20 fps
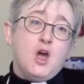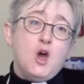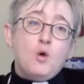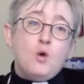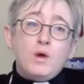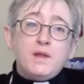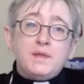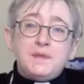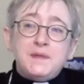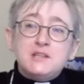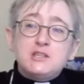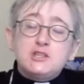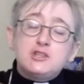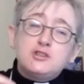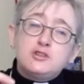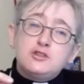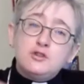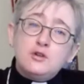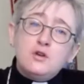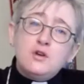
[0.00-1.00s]
What this
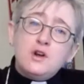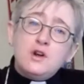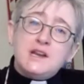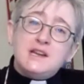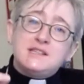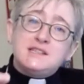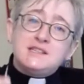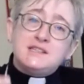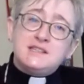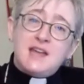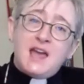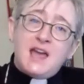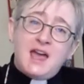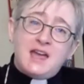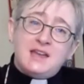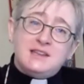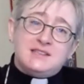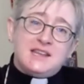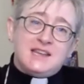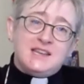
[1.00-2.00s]
story
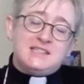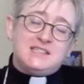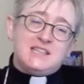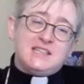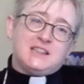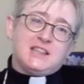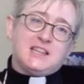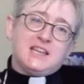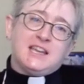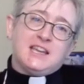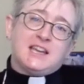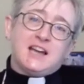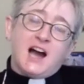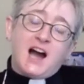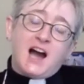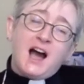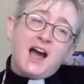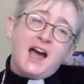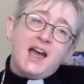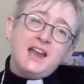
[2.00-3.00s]
says is that the
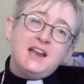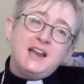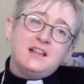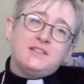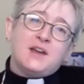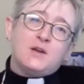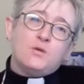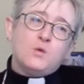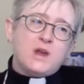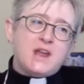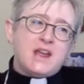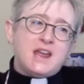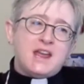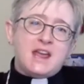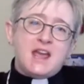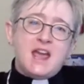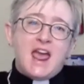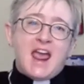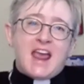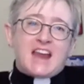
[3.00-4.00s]
God that
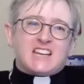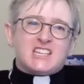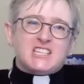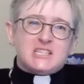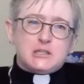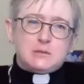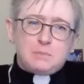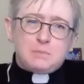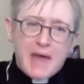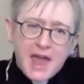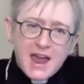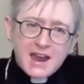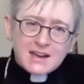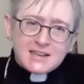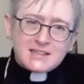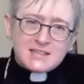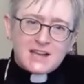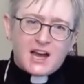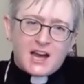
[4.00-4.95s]
we expect,